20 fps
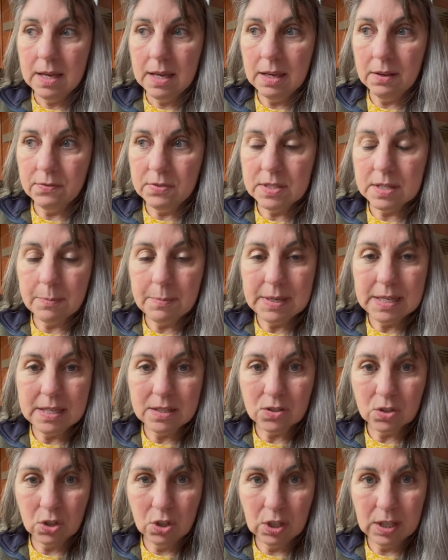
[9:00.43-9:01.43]
if somebody
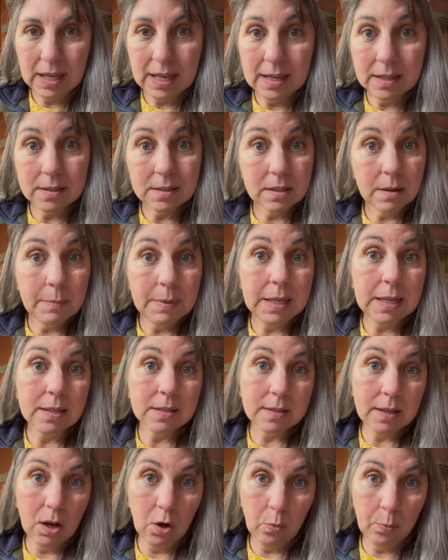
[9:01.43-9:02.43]
is cooking, somebody
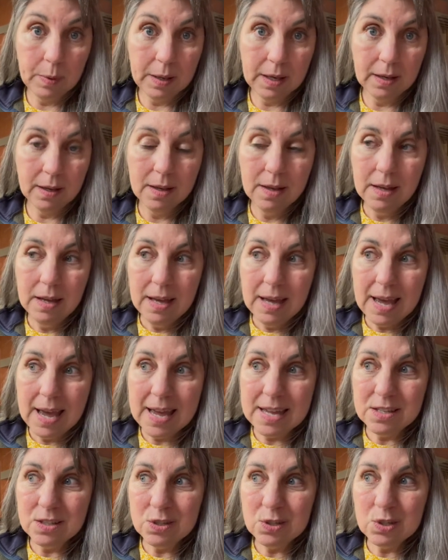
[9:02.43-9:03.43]
is helping.
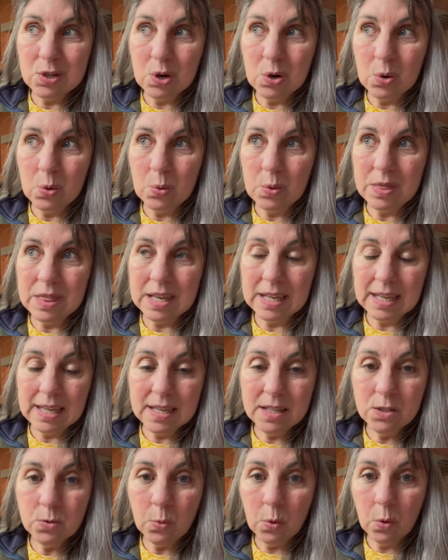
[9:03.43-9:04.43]
And so the kids